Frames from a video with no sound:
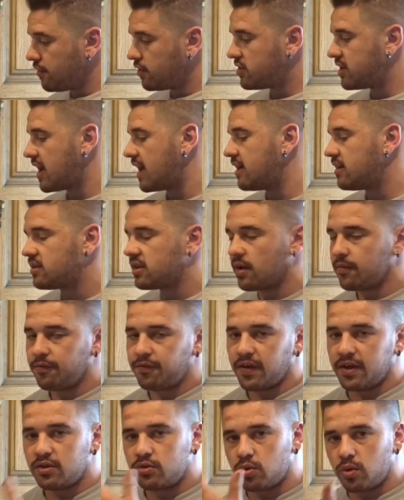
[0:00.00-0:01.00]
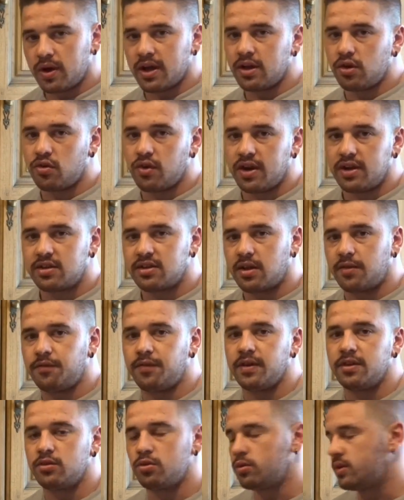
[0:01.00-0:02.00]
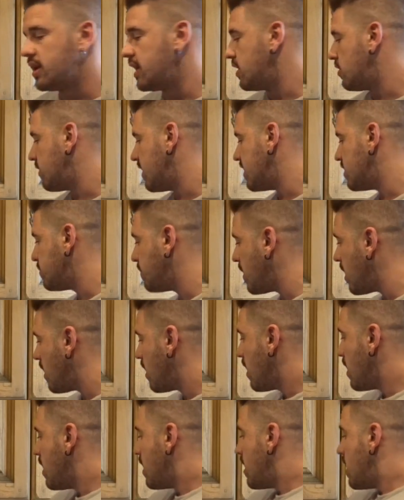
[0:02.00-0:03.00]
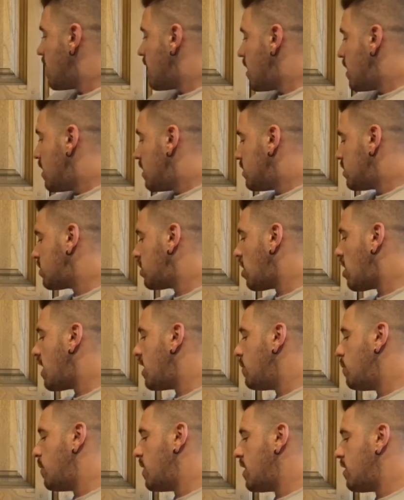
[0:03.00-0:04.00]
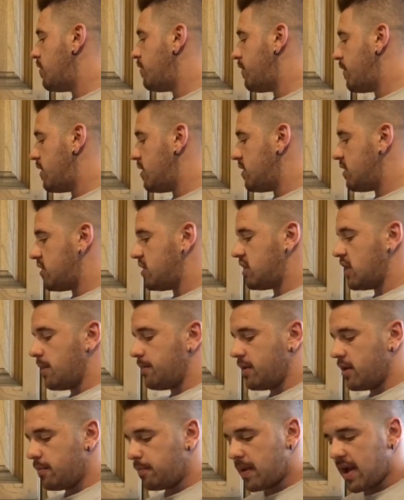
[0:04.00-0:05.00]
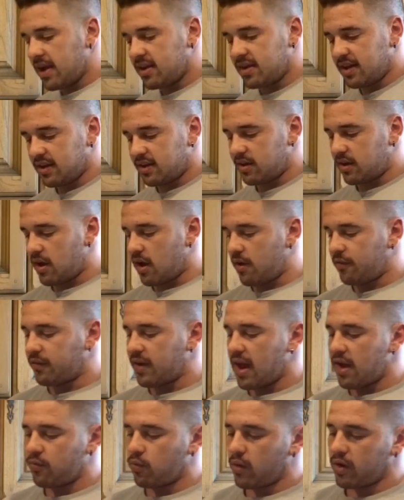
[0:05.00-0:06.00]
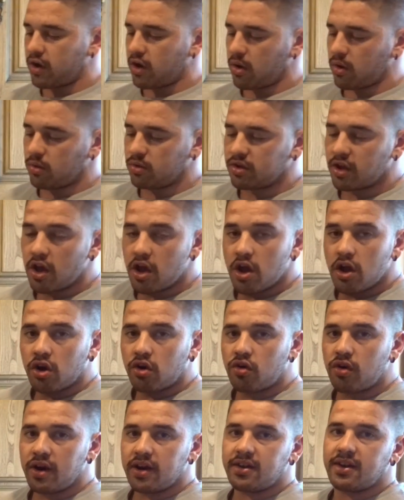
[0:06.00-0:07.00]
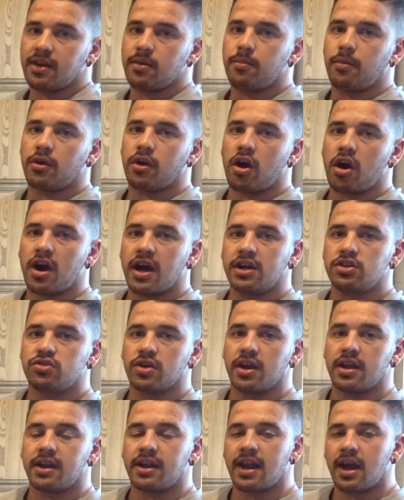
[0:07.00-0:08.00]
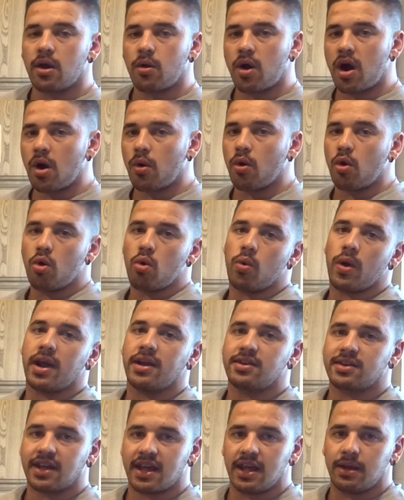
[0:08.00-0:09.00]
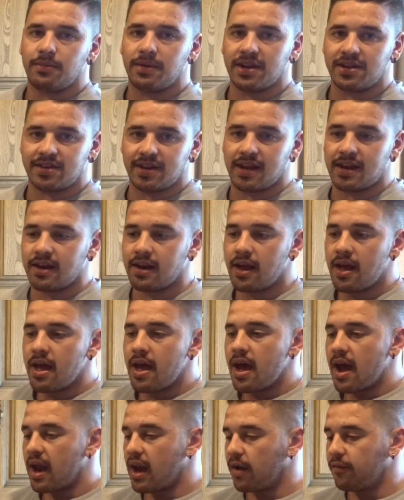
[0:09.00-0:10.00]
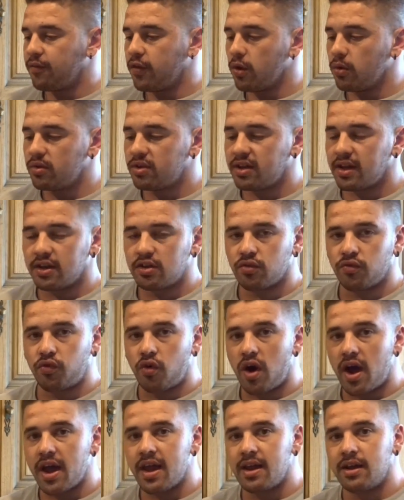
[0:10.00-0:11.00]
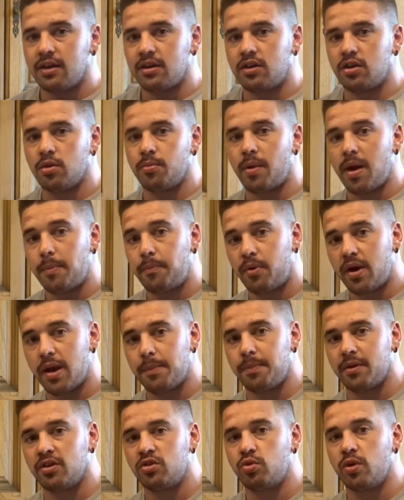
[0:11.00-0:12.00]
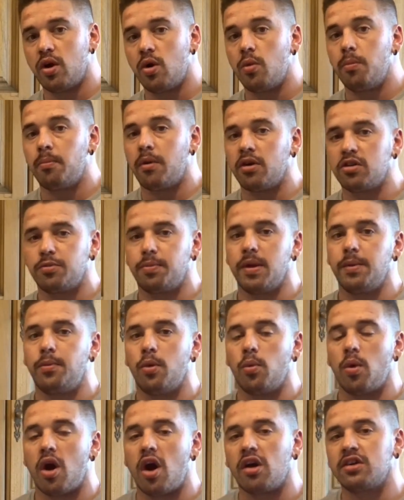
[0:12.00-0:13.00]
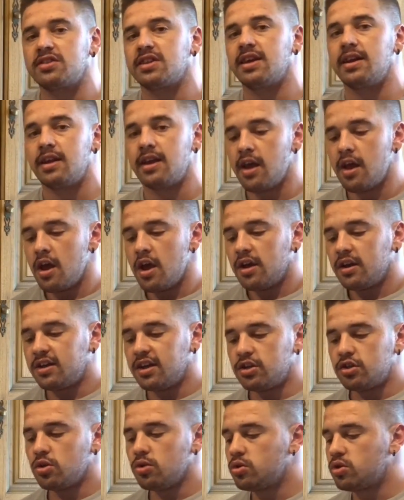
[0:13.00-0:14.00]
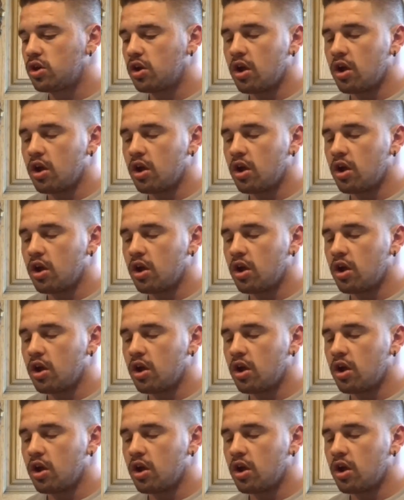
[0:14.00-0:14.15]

or take, some things will increase, some things will decrease. But starting with some of the basic stuff that everyone knows, creatine monohydrate. Now, I'll always keep this in, and I've used this right into my prep as well. Most people were asking, did you